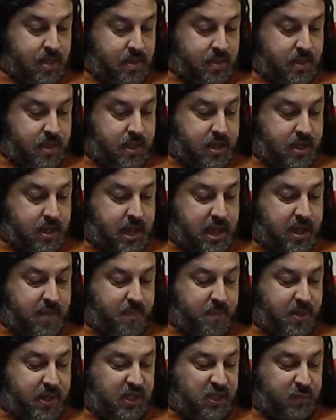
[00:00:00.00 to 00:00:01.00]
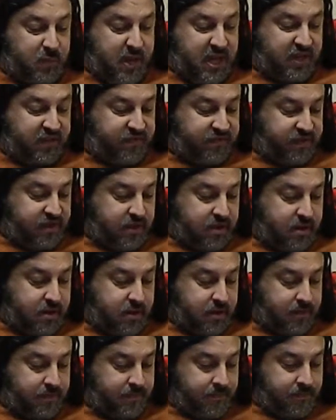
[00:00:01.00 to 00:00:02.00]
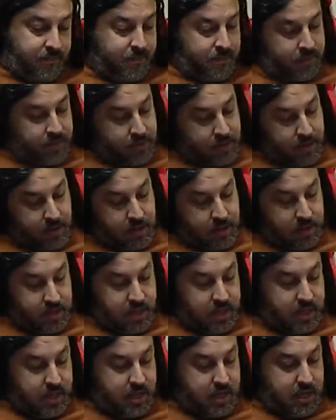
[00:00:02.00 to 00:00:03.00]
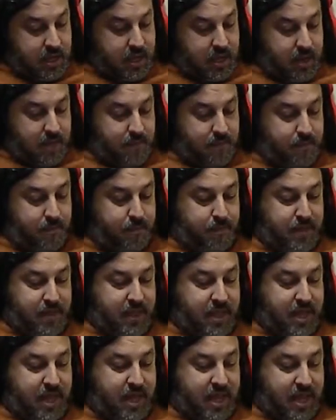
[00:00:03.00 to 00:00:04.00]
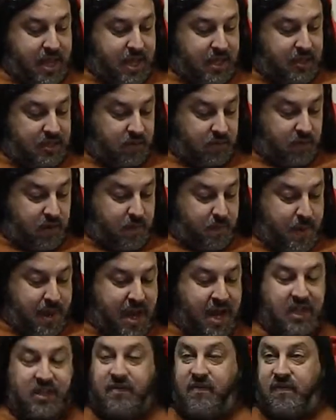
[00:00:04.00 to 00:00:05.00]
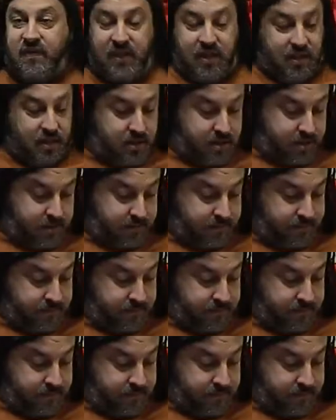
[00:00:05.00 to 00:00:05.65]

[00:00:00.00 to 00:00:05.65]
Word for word: the A P Space Vlog, the B A S or the BASvlog,